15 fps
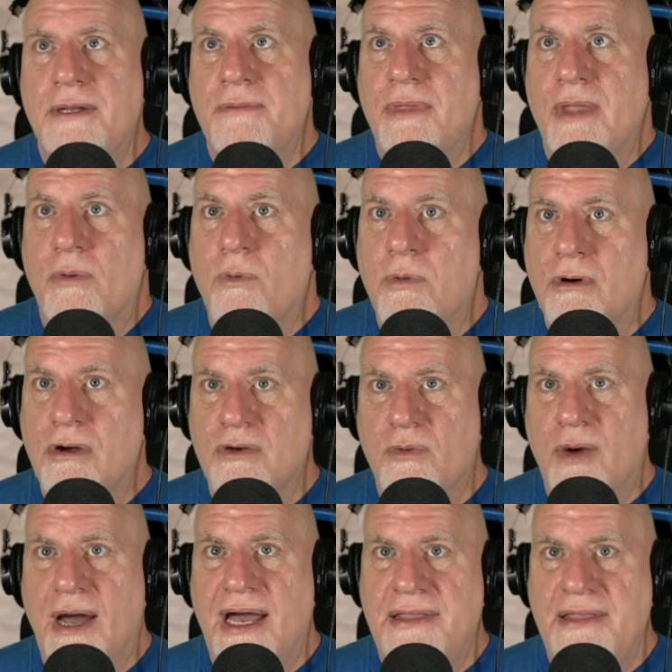
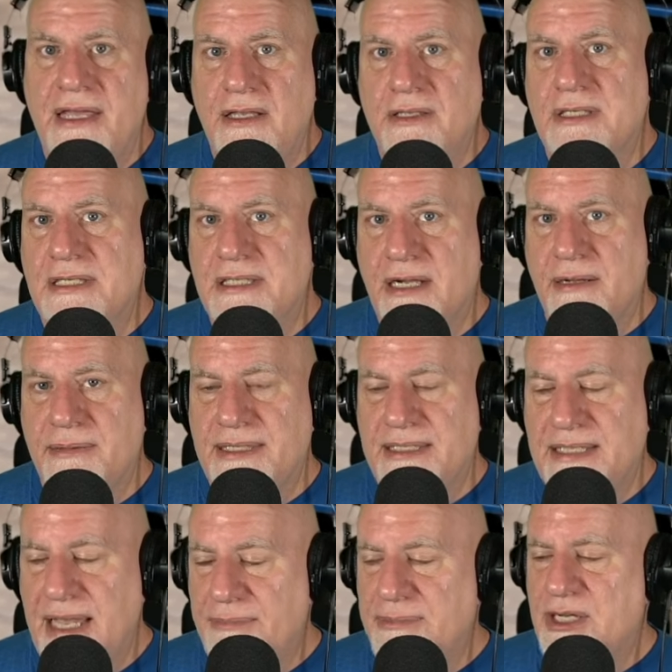worldwide they use the
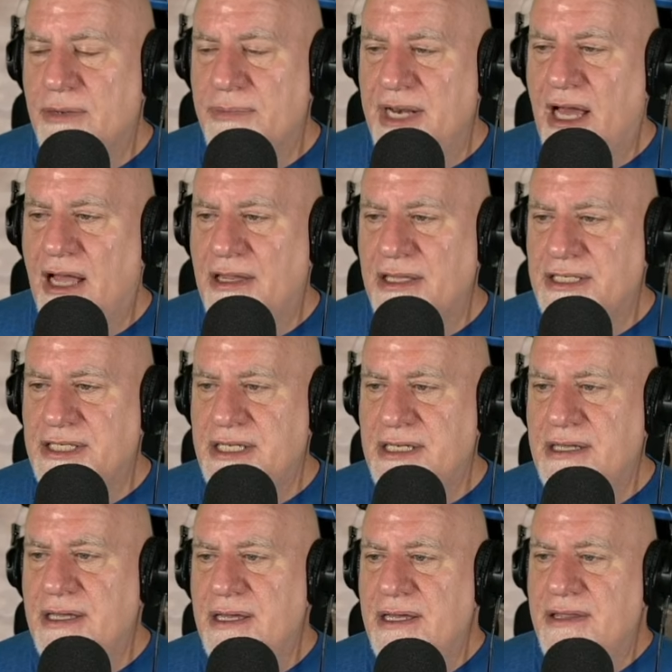same terminology,
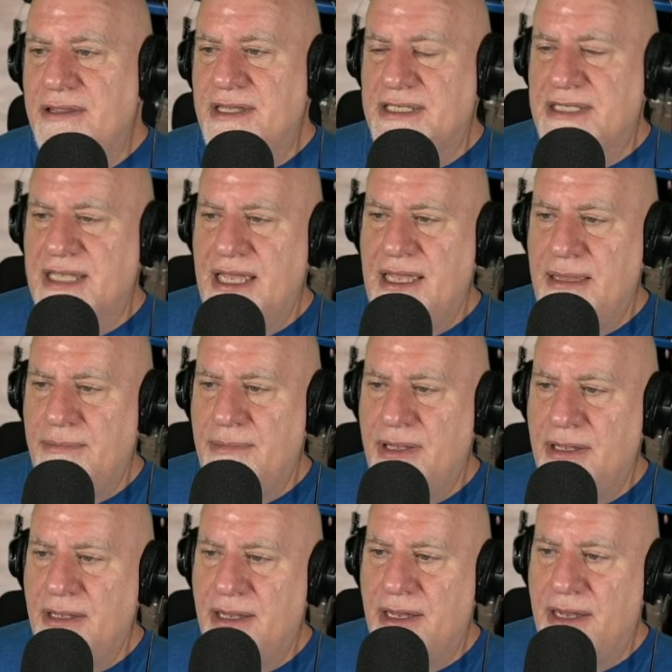the same
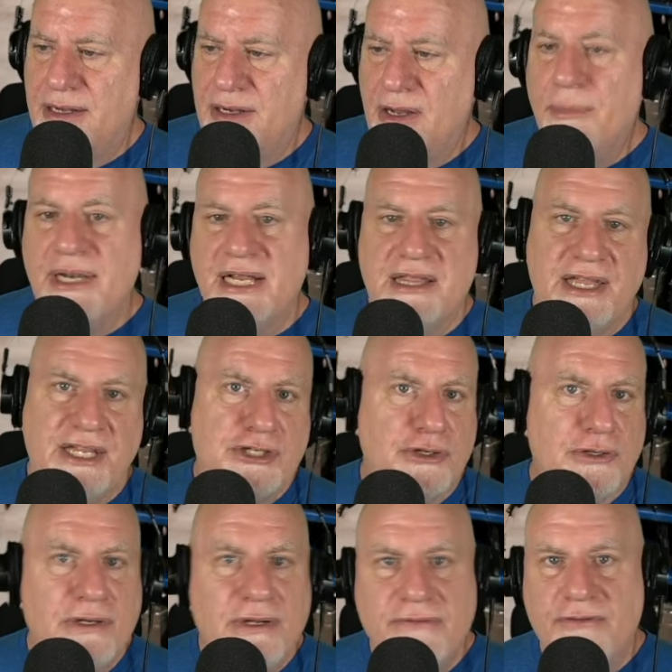
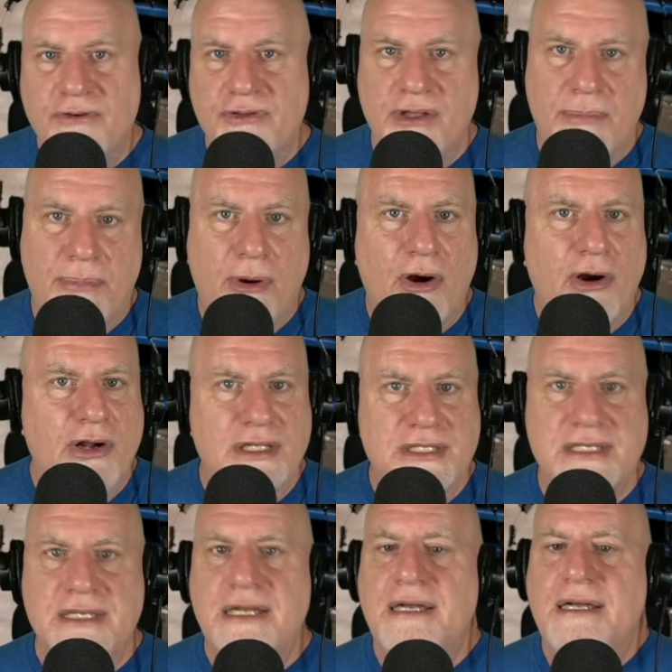nomenclature for their parts
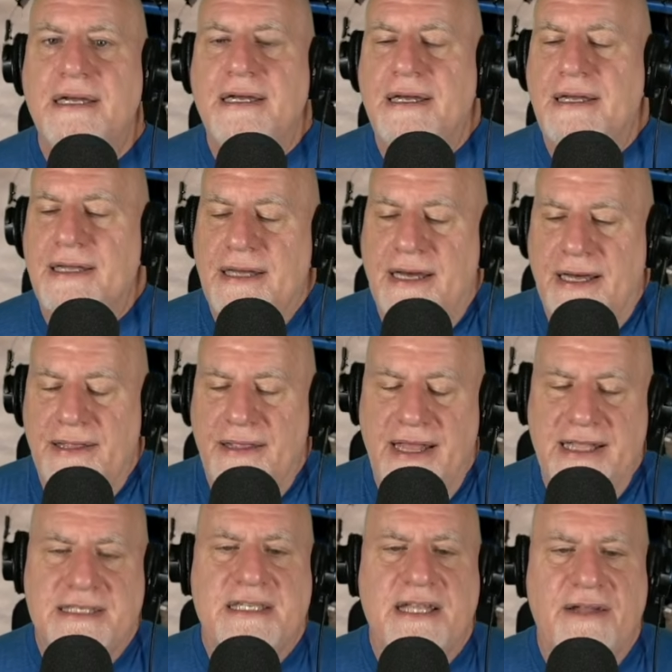
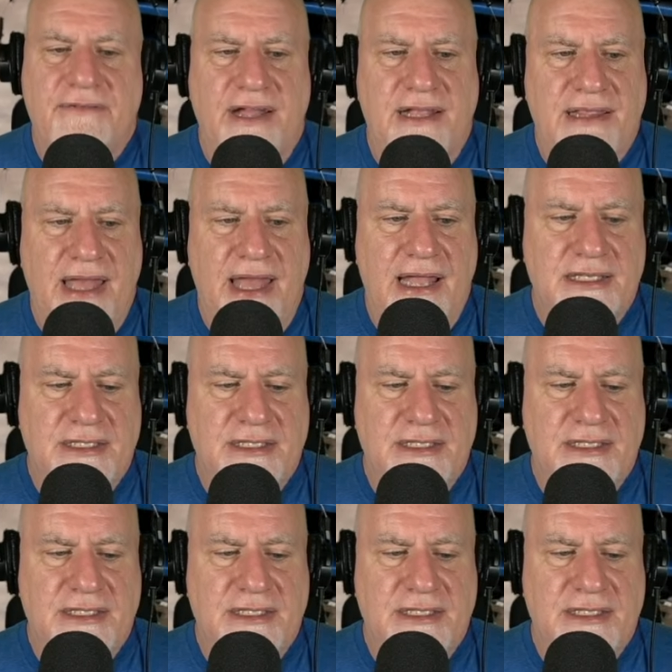and stuff like that.